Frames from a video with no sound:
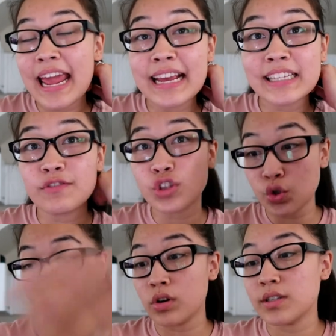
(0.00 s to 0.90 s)
Ace of
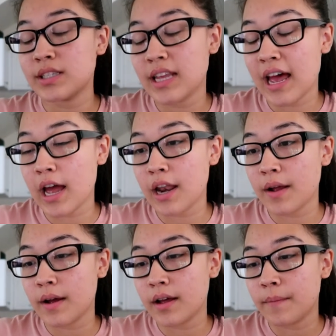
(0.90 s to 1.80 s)
Swords,
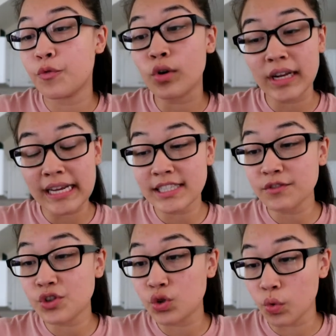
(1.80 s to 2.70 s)
and for Ace
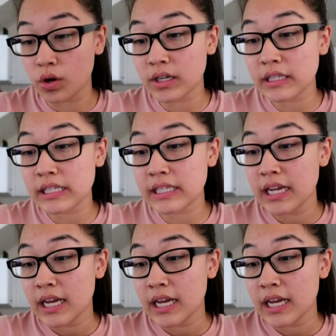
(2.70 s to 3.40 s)
of Swords,